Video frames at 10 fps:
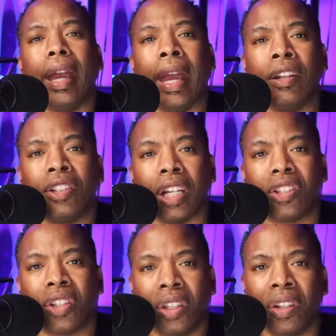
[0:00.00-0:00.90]
And
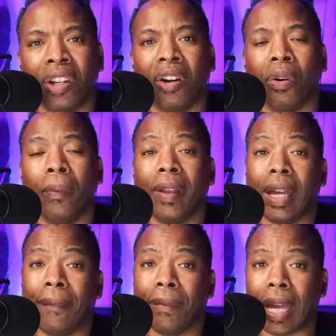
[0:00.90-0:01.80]
just so you know,
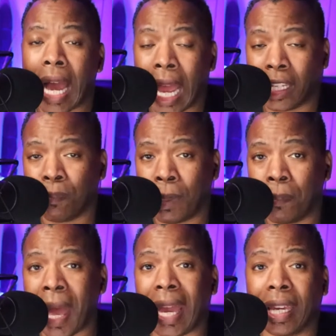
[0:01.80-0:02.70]
I could be
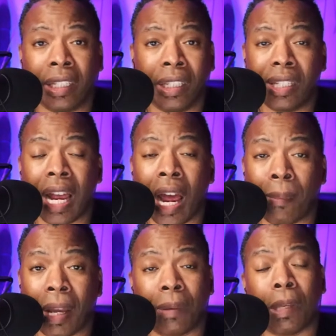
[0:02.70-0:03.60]
back at any
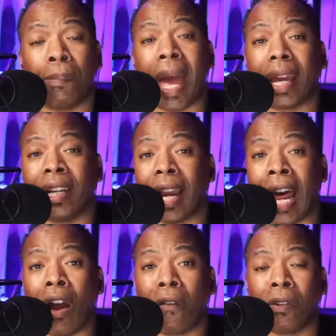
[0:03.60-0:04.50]
time. I could be back in an
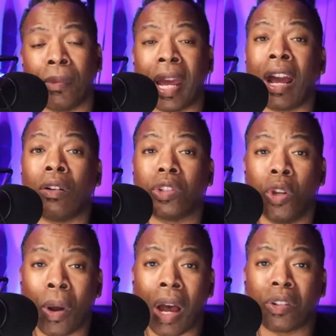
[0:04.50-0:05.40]
hour from now,
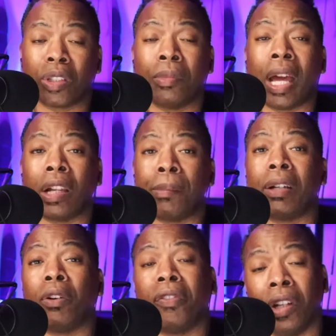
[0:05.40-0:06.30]
two hours from now,
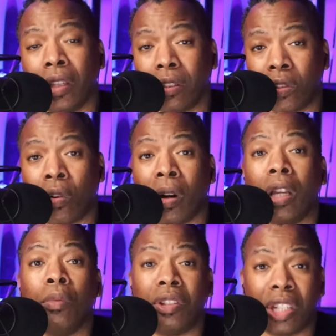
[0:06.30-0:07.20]
about with another
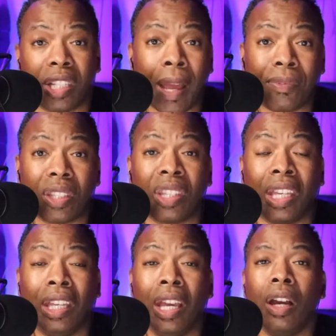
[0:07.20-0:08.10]
story. We just have to
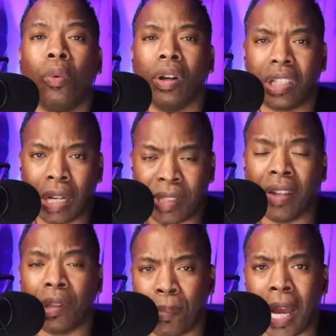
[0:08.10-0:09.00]
see what comes
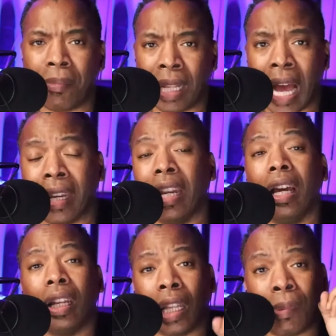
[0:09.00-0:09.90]
down the pipeline.
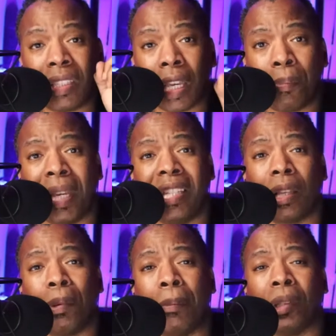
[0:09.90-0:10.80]
Let me say peace
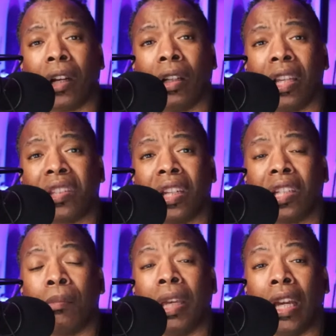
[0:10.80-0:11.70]
to people that are listening
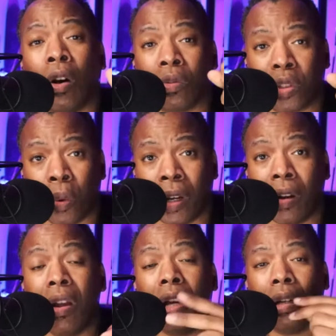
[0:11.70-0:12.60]
to me on
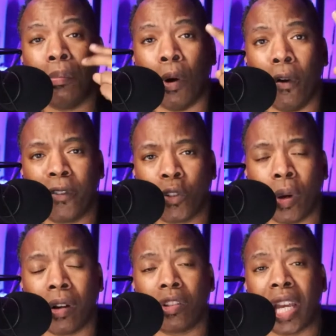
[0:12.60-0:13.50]
Twitter, both
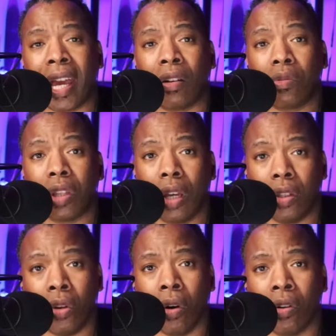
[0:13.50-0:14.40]
Twitter channels,
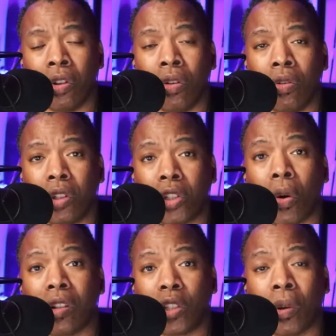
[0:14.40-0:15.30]
your new
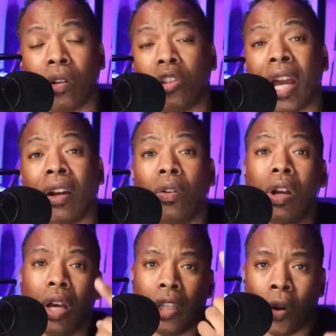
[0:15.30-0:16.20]
Shorts Twitter channel,
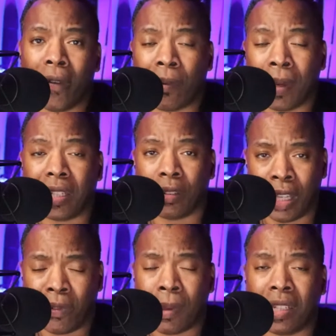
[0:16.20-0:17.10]
your information
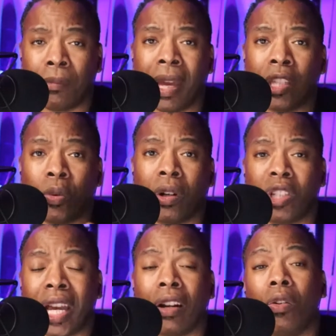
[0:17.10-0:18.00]
information man Twitter
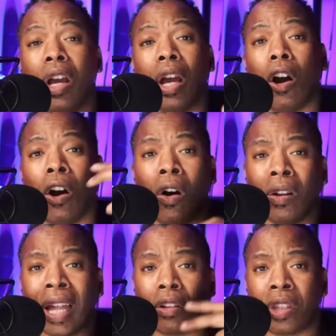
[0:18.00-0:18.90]
channel,
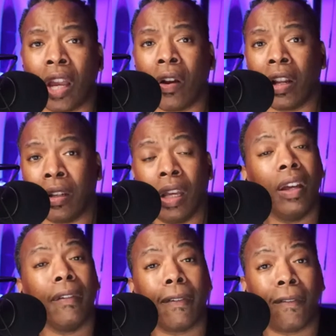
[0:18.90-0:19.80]
all out there in
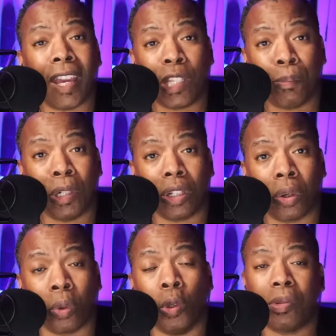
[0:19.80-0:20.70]
Facebook
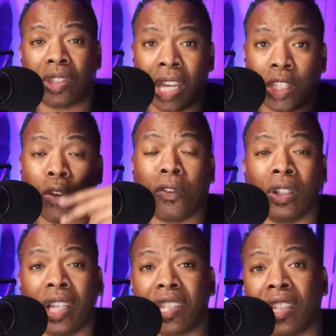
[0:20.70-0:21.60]
groups. Thank you for
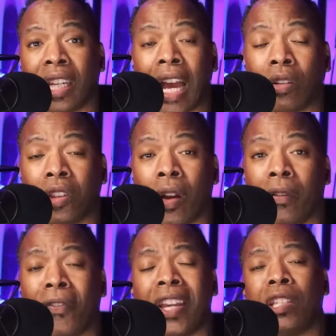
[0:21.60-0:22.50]
listening out there
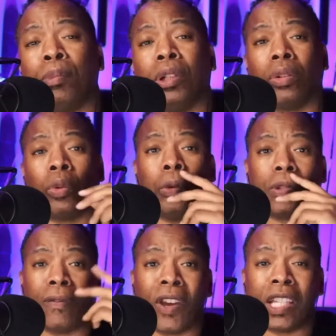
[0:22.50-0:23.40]
in Facebook
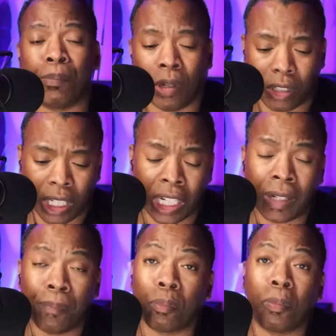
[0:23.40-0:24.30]
groups and Facebook
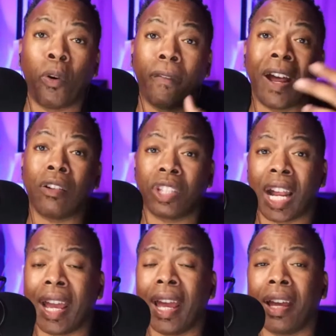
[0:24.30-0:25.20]
uh, profiles that
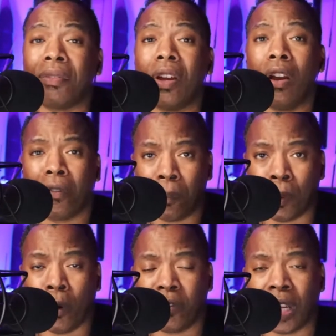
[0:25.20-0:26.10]
I have for
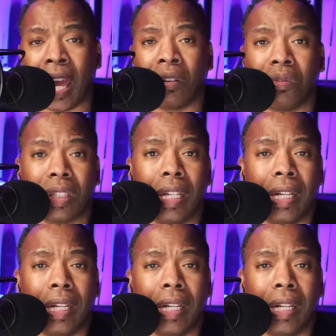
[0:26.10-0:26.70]
both channels.